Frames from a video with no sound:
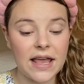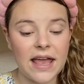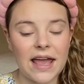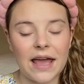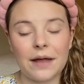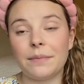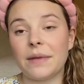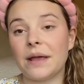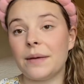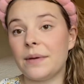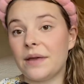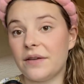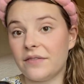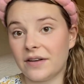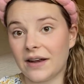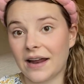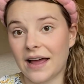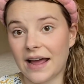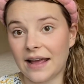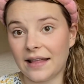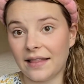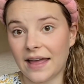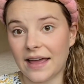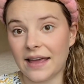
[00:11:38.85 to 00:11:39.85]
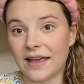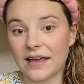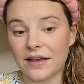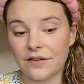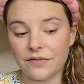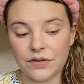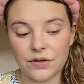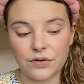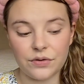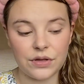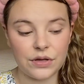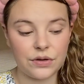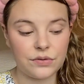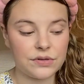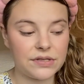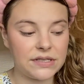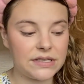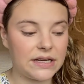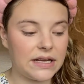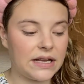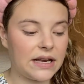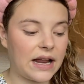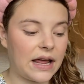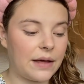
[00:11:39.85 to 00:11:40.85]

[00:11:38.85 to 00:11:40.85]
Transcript: and maybe even highlight if you used it.